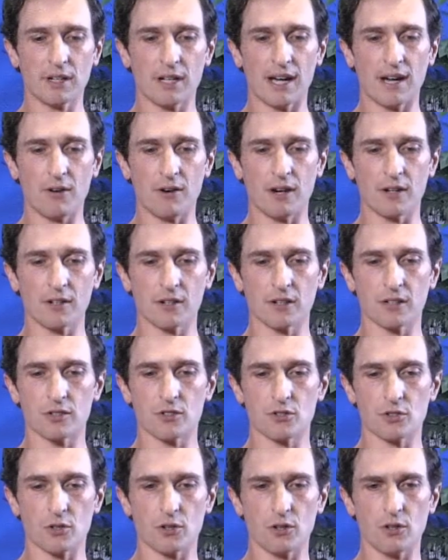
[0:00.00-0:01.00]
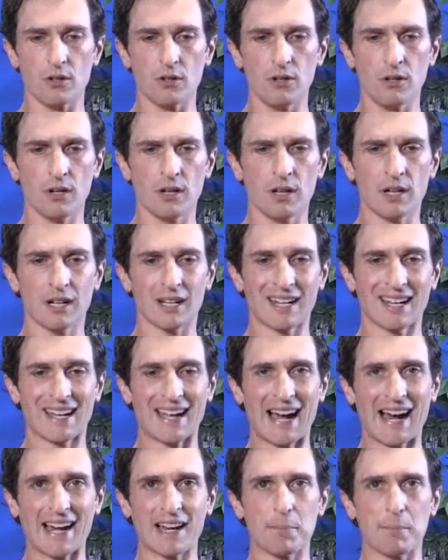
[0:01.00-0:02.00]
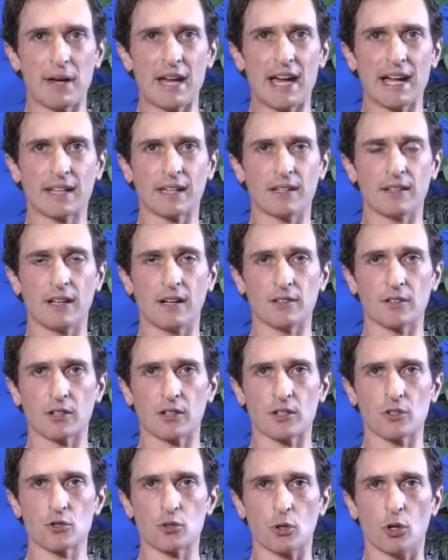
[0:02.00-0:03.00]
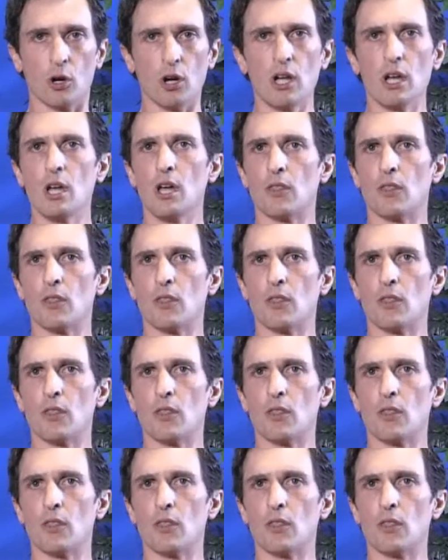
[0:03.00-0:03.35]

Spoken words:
it out under control, guide it back in under control.